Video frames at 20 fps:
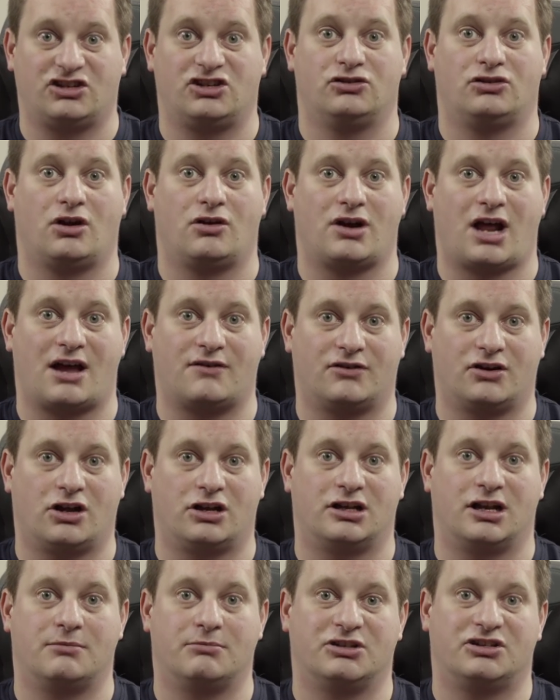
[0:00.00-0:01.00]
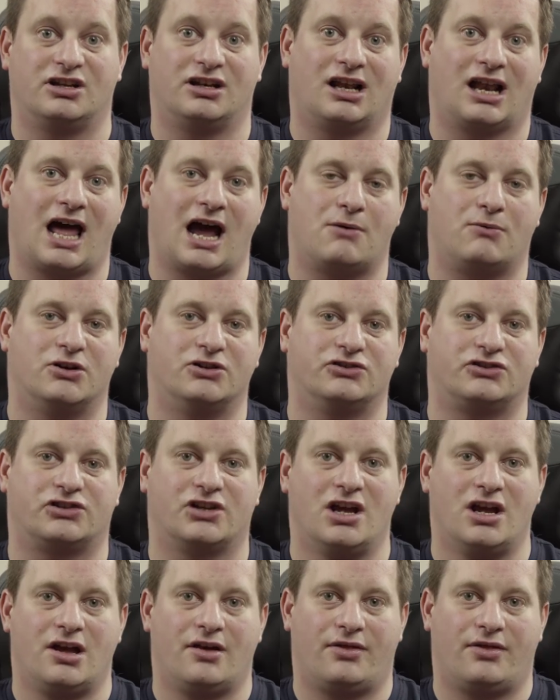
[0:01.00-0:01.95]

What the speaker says: you don't have an unlimited allowance,